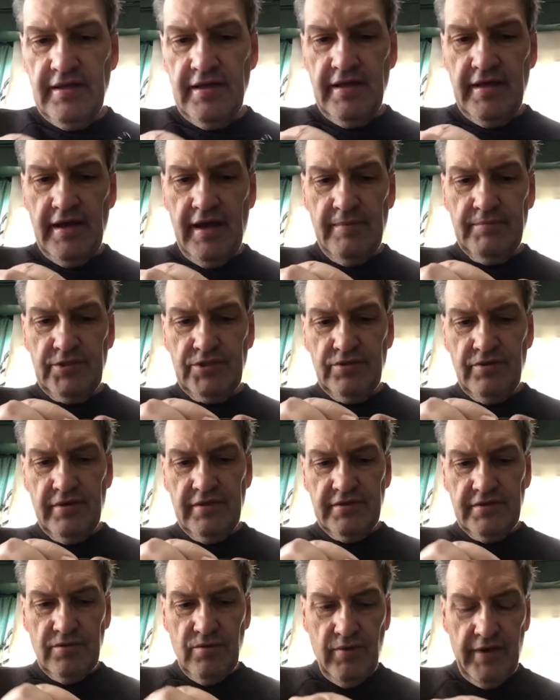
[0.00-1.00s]
I'm sure
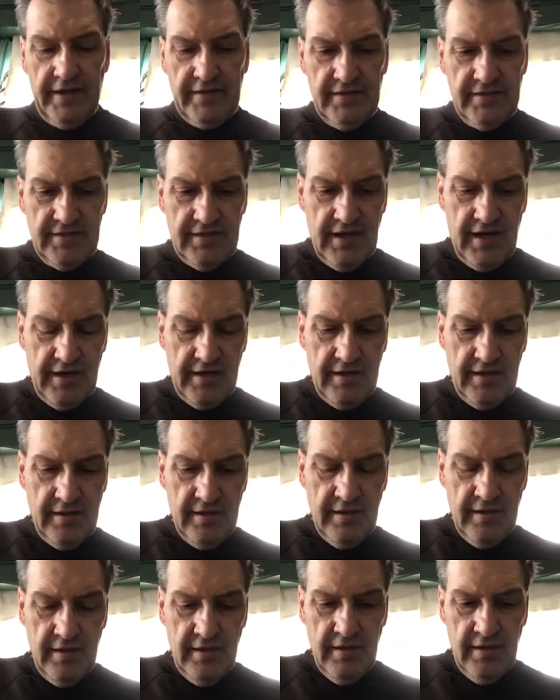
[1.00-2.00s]
it's quite stuck.
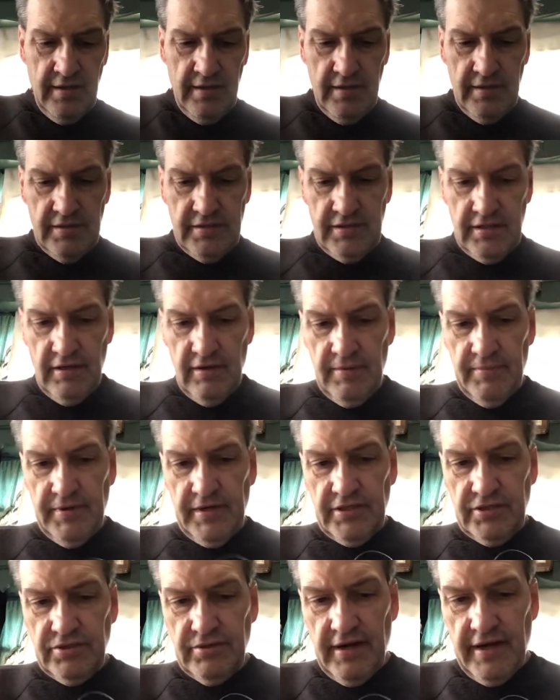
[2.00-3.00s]
So I'm going
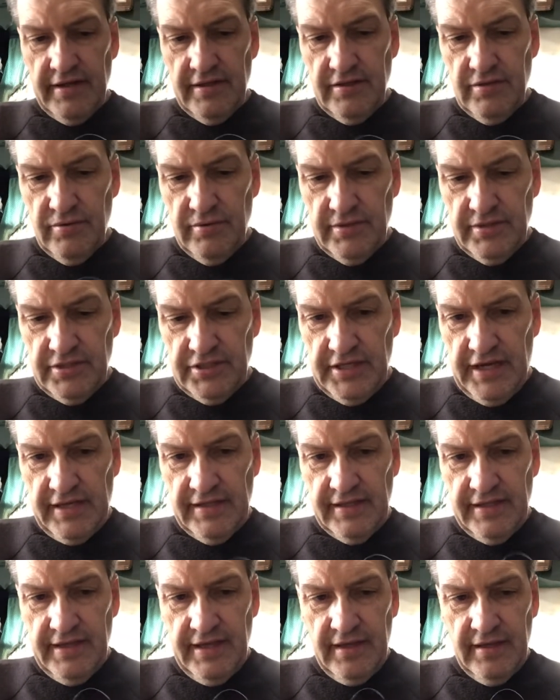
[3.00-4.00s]
to try to do it
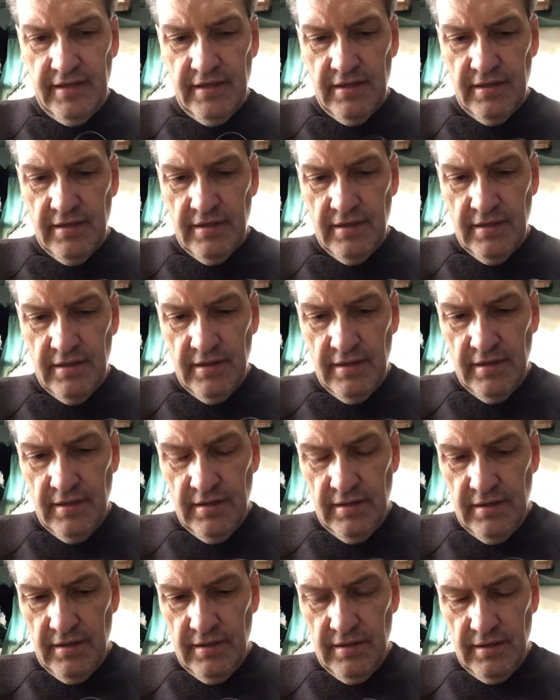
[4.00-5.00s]
gently
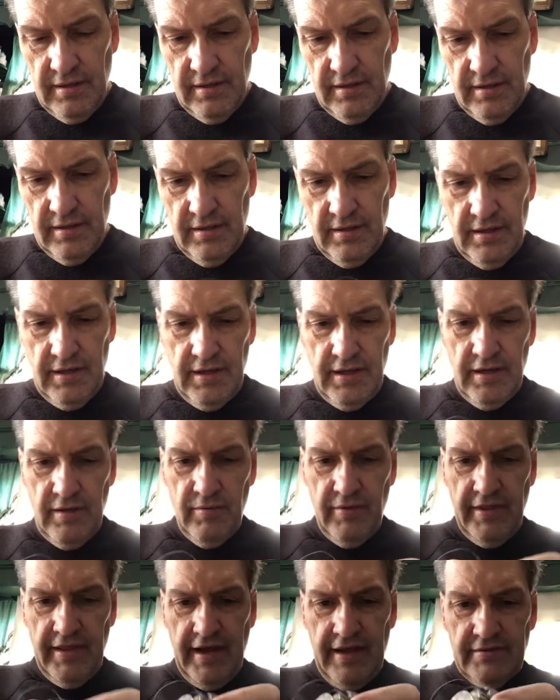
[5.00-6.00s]

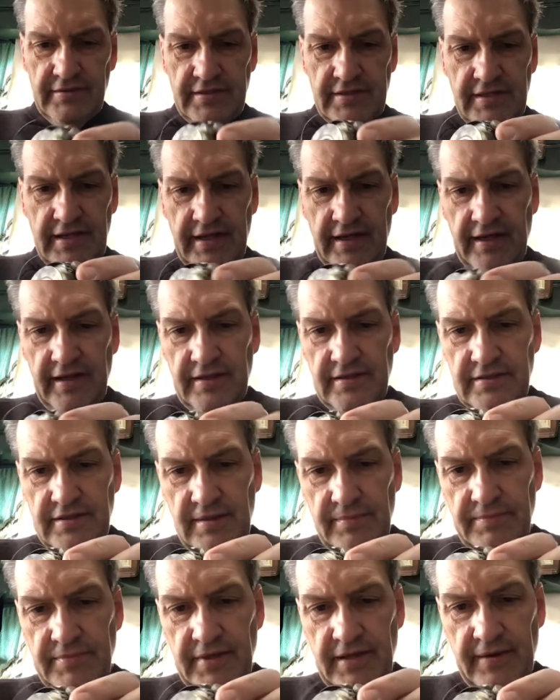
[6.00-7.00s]
without sticking
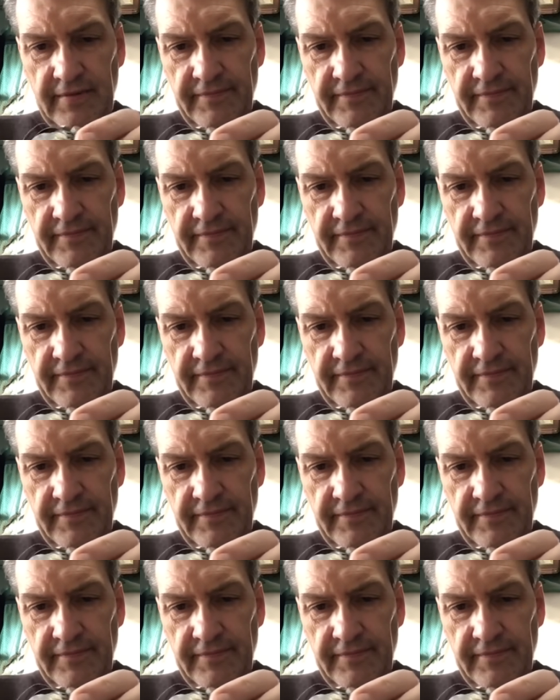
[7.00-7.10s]
something.